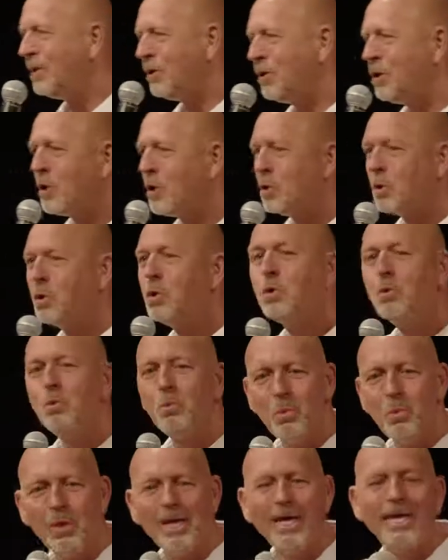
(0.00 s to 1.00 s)
know who
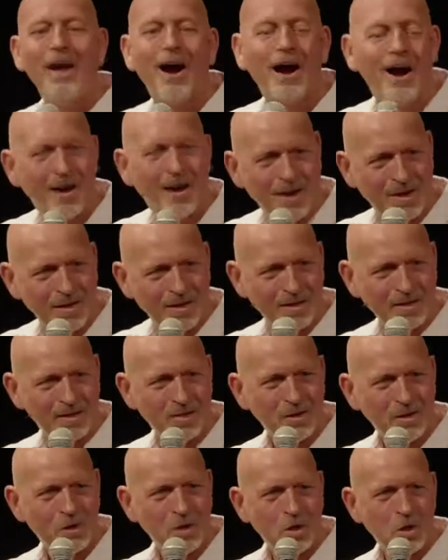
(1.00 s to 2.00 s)
we are
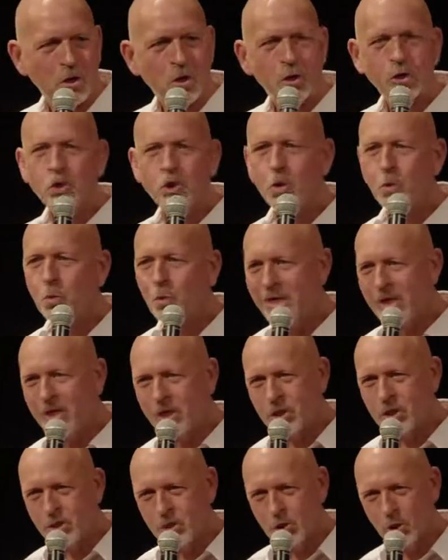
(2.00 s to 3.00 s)
so we
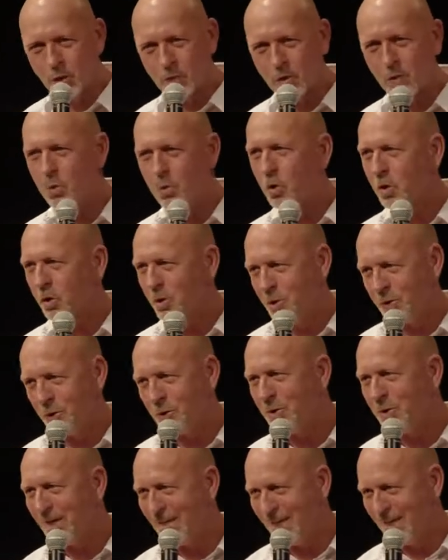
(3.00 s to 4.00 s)
can show the world who
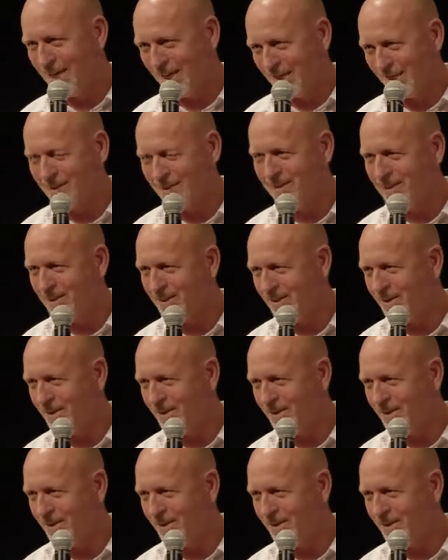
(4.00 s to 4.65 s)
He is.